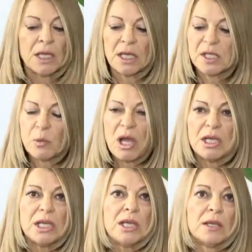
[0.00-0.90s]

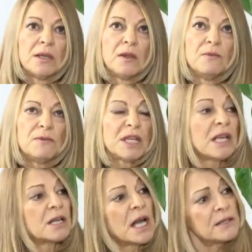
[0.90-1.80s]
Swami
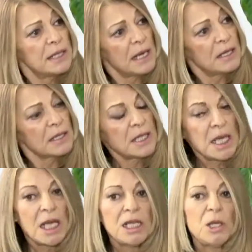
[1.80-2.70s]
Vivekananda,
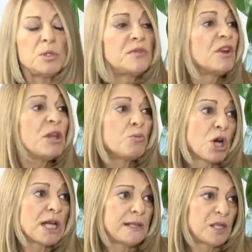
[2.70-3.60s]
and he was very
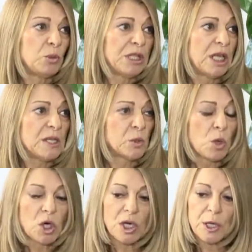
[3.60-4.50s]
impressed with his
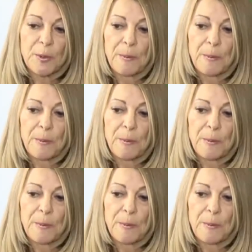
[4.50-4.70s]
work.